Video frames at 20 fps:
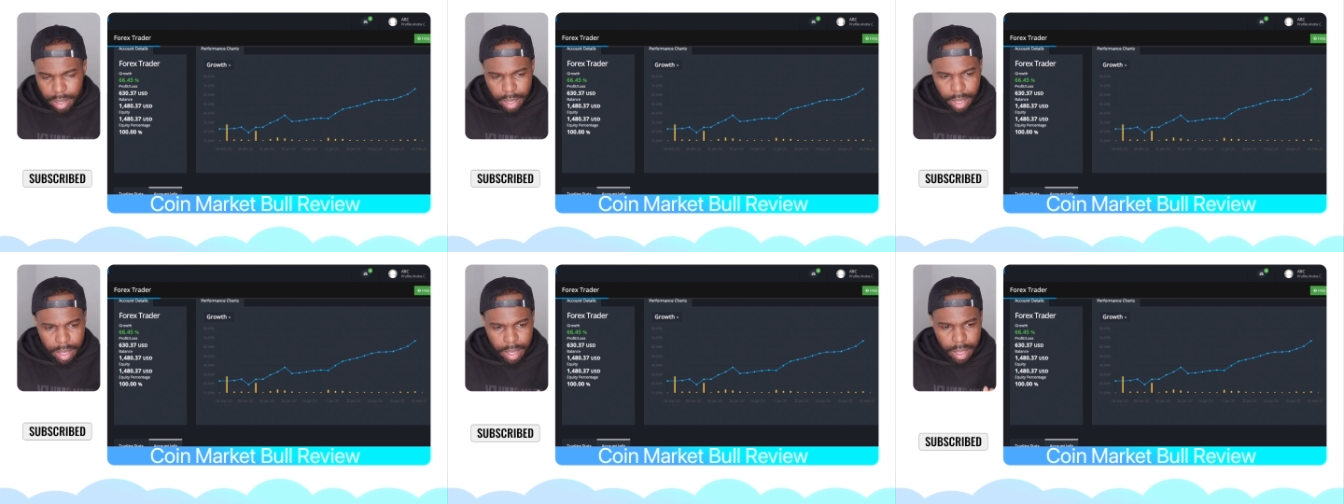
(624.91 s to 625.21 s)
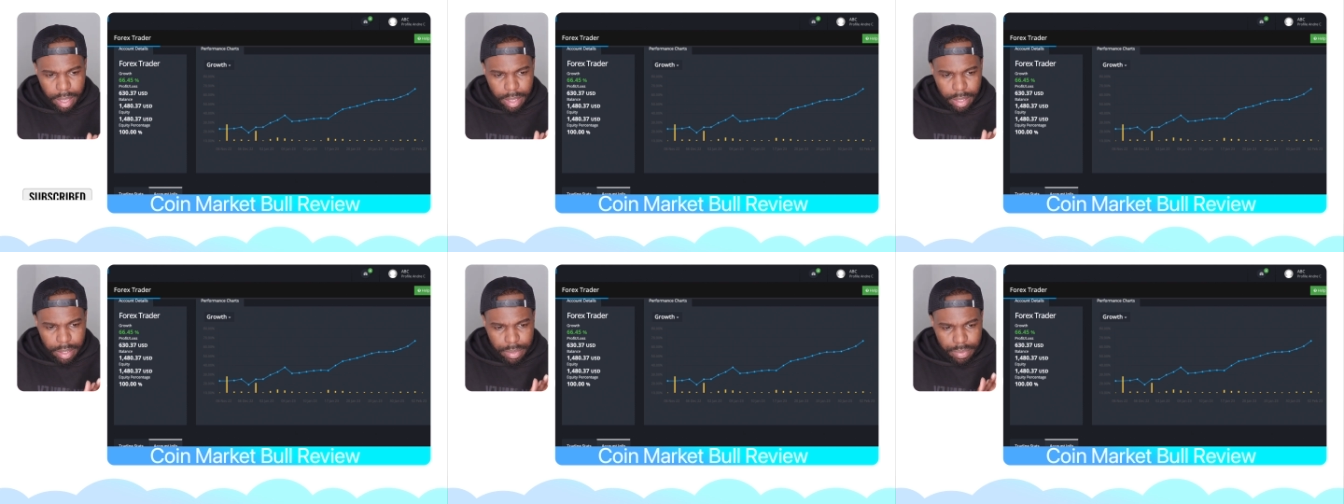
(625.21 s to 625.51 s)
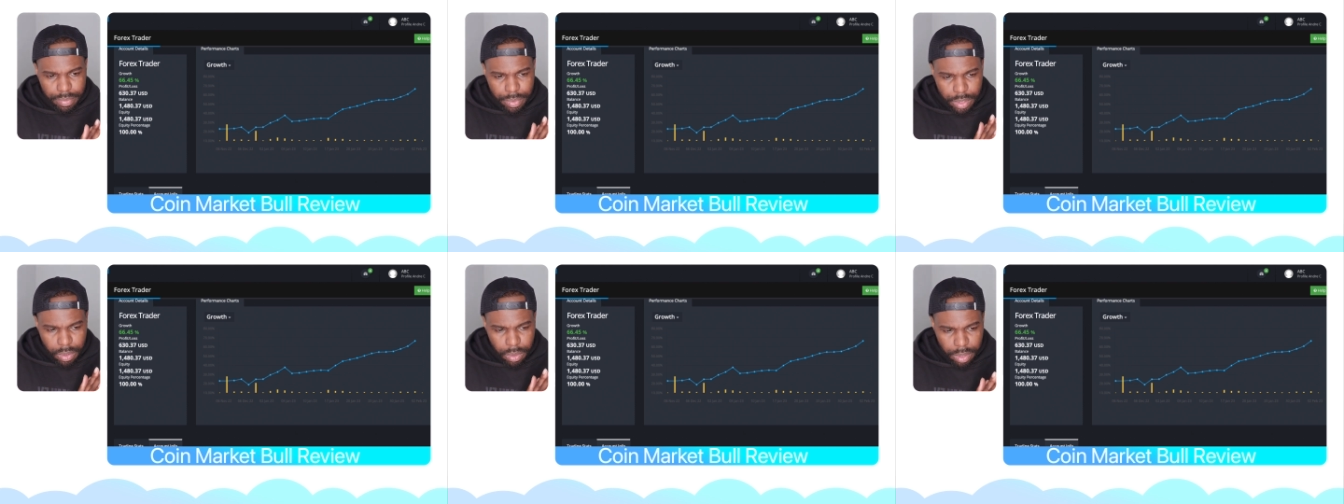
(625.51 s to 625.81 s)
and
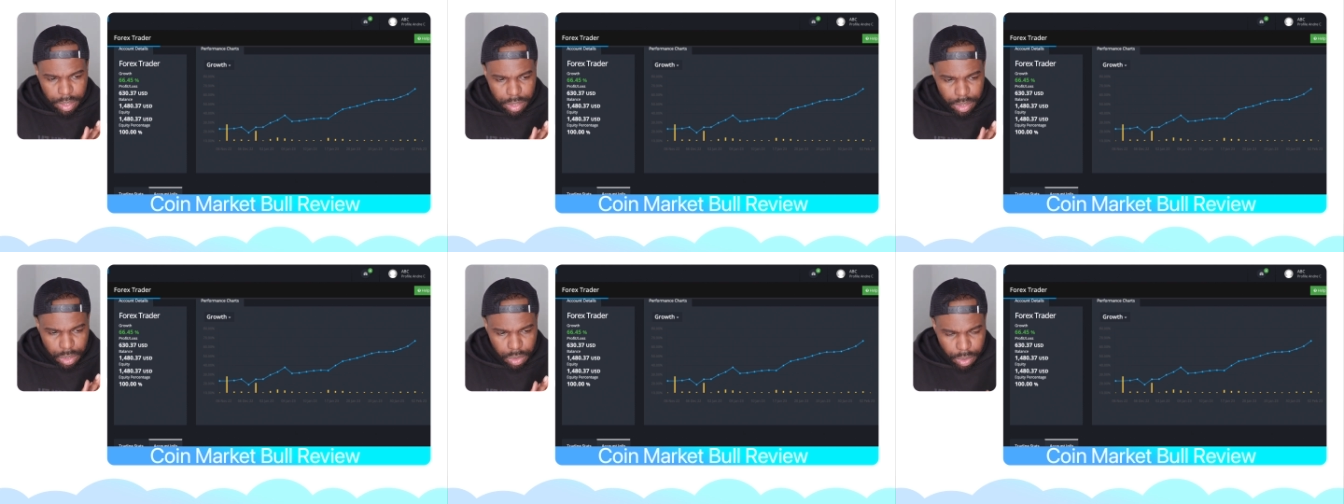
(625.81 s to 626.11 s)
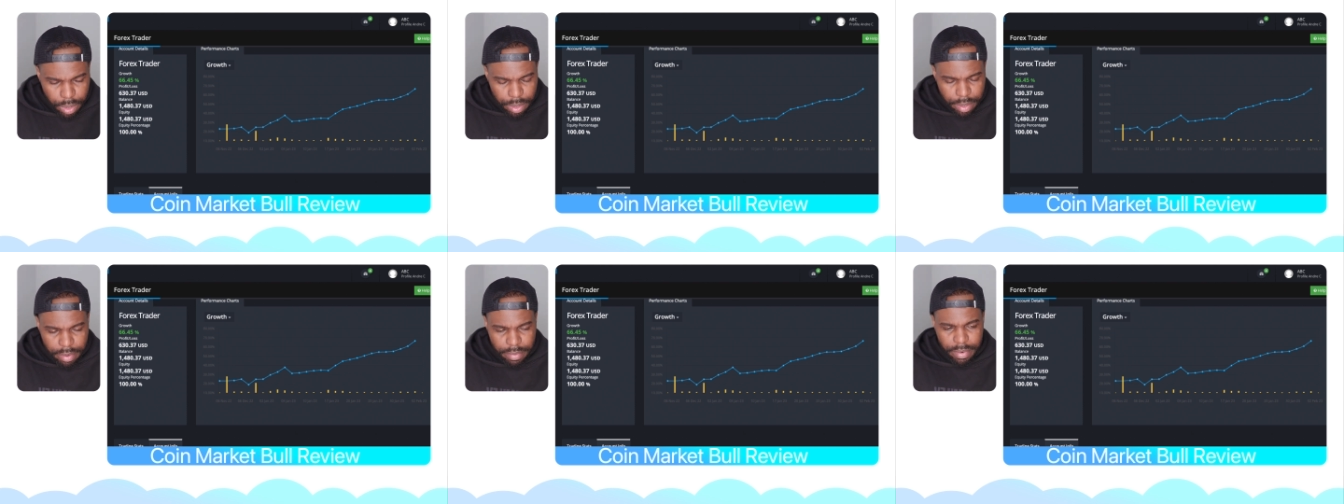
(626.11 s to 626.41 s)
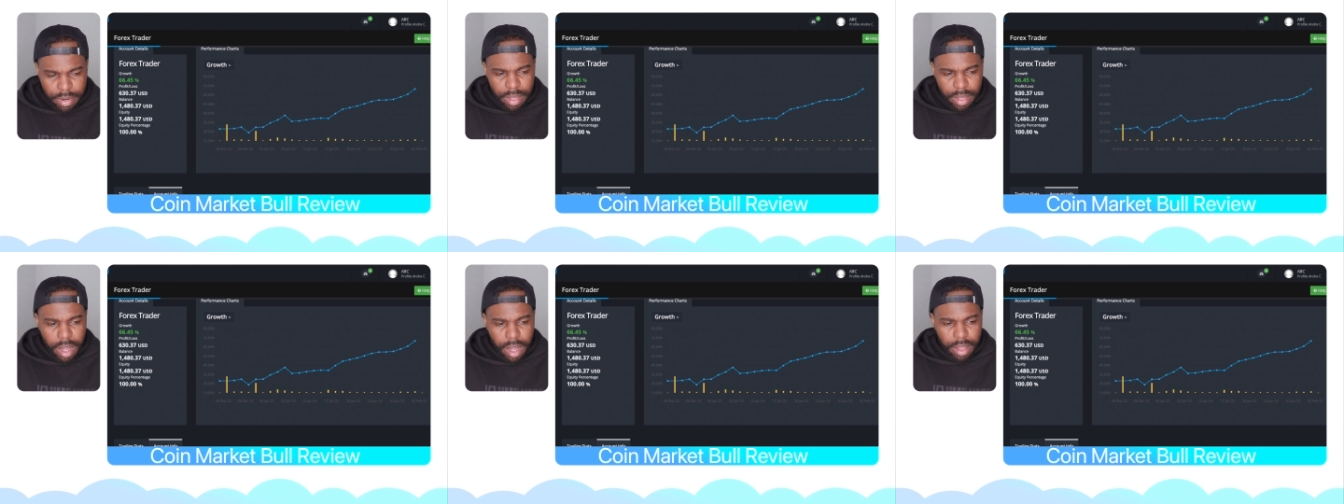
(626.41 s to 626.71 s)
it's only two hundred
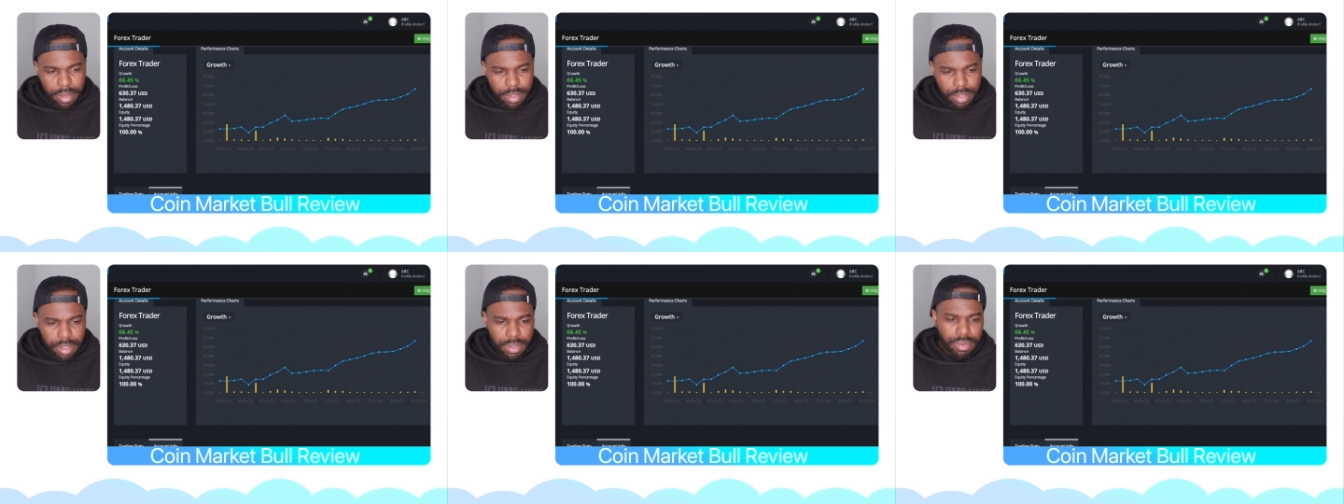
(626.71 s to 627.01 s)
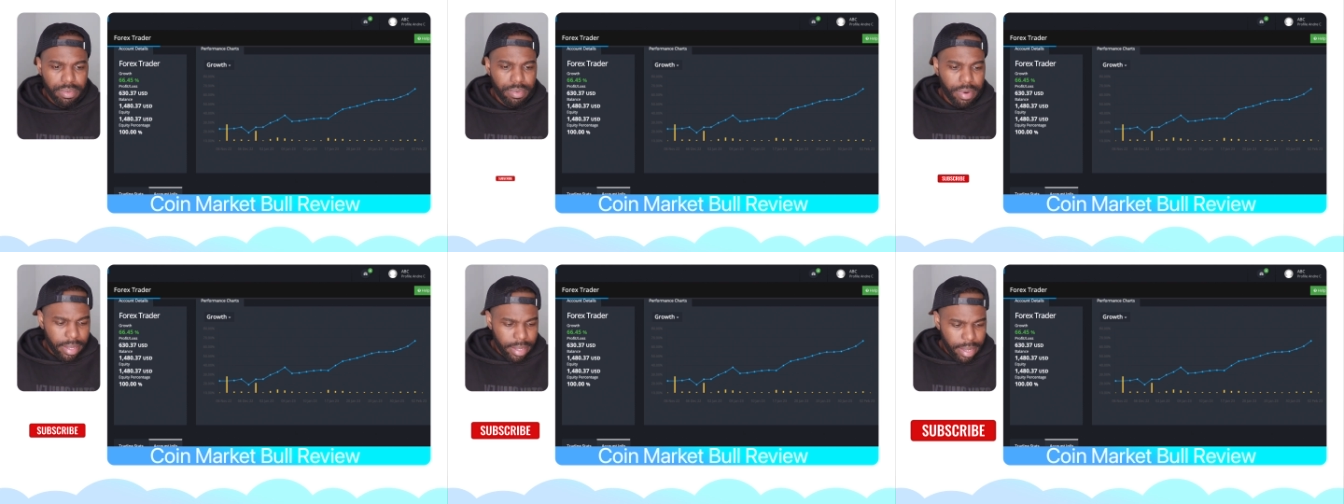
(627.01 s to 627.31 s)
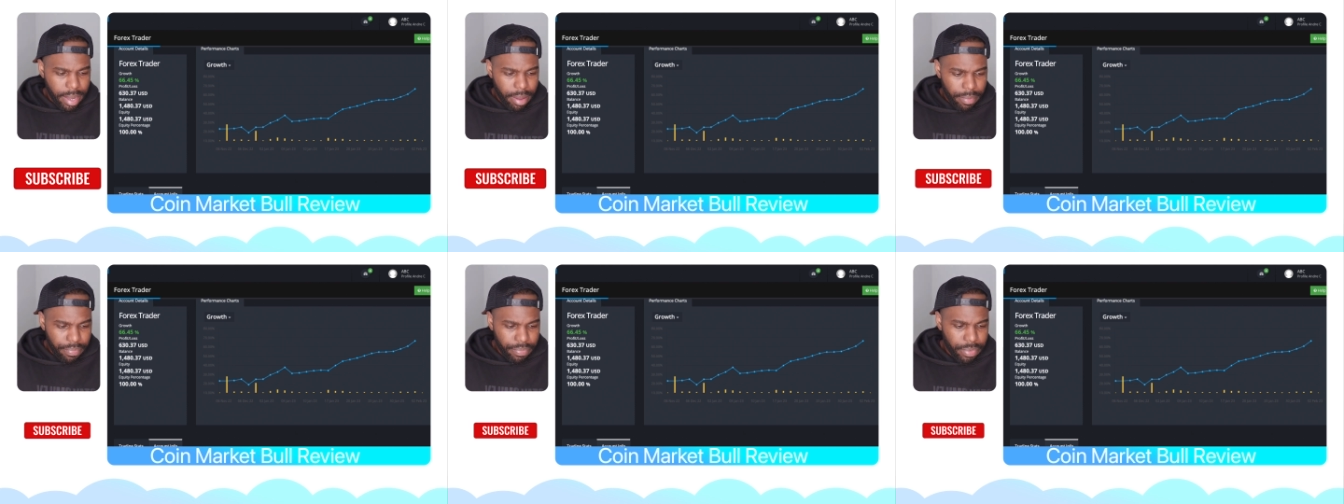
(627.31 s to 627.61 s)
fifty dollars right
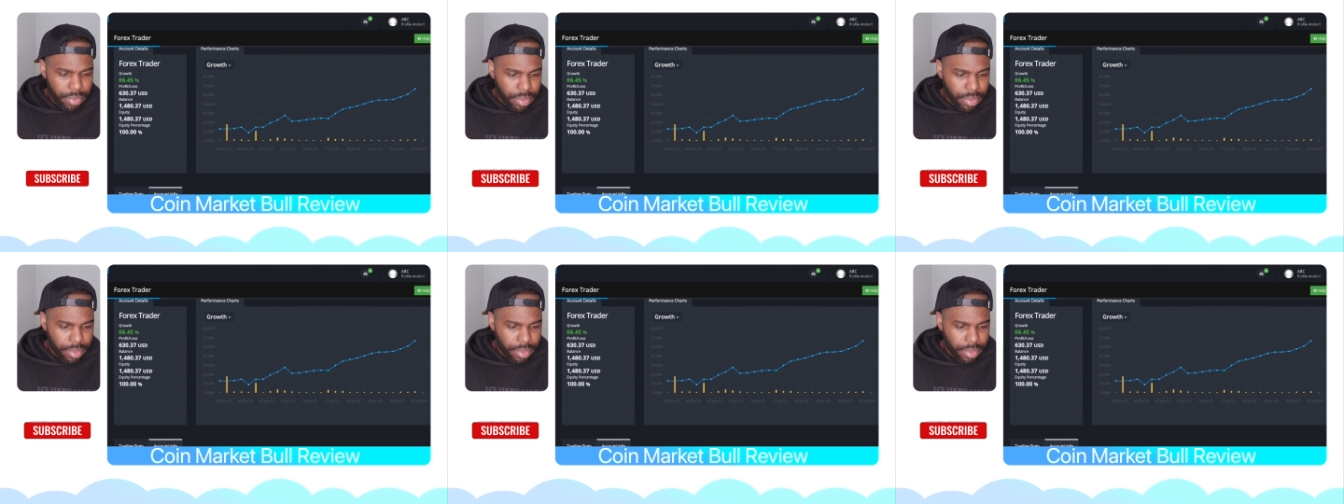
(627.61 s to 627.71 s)
now